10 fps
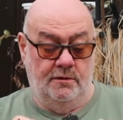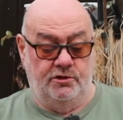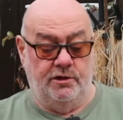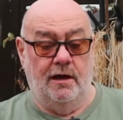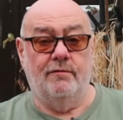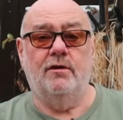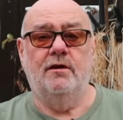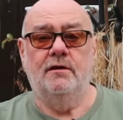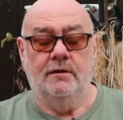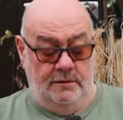Java.
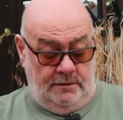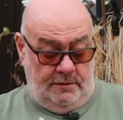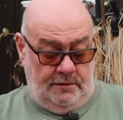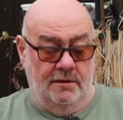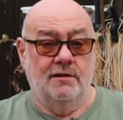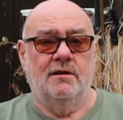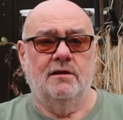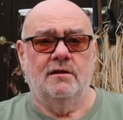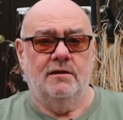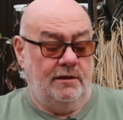
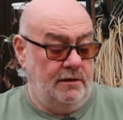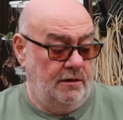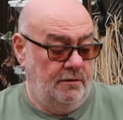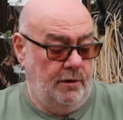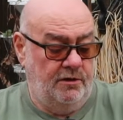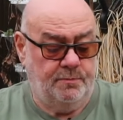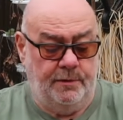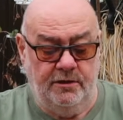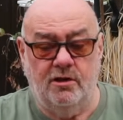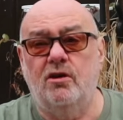Yeah, the weather's
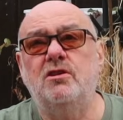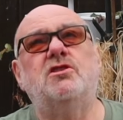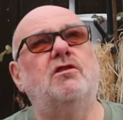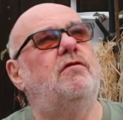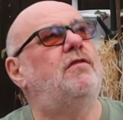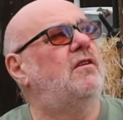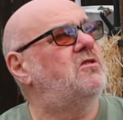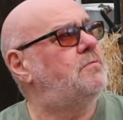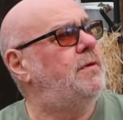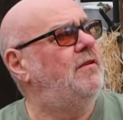been kind so far.
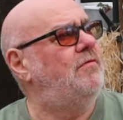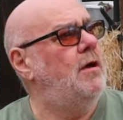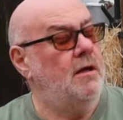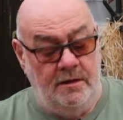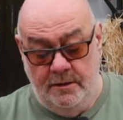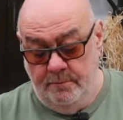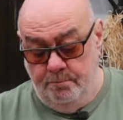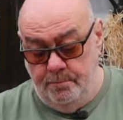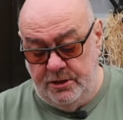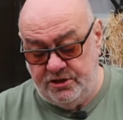There's a bit of
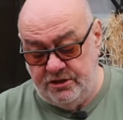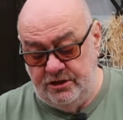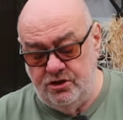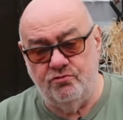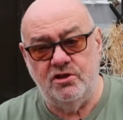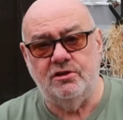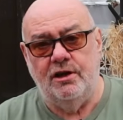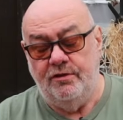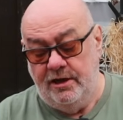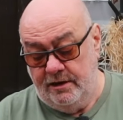misty drizzle
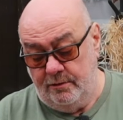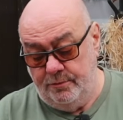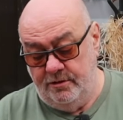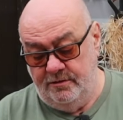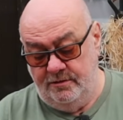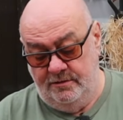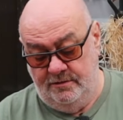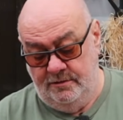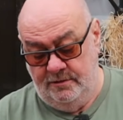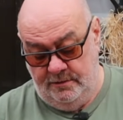in the air, but
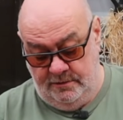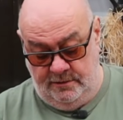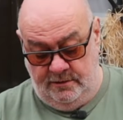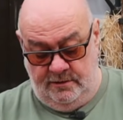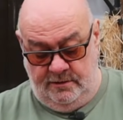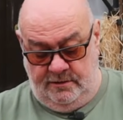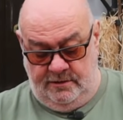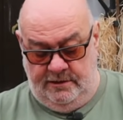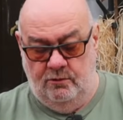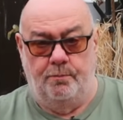
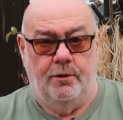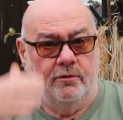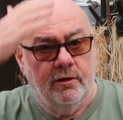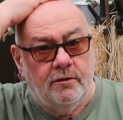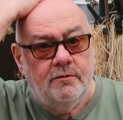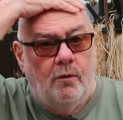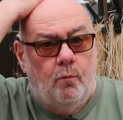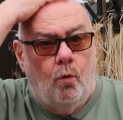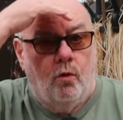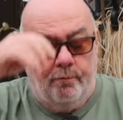It'll be all right
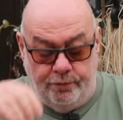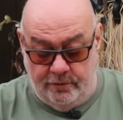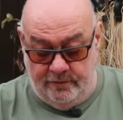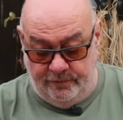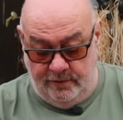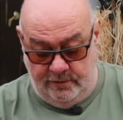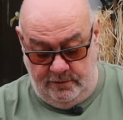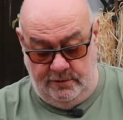and waterproof, look.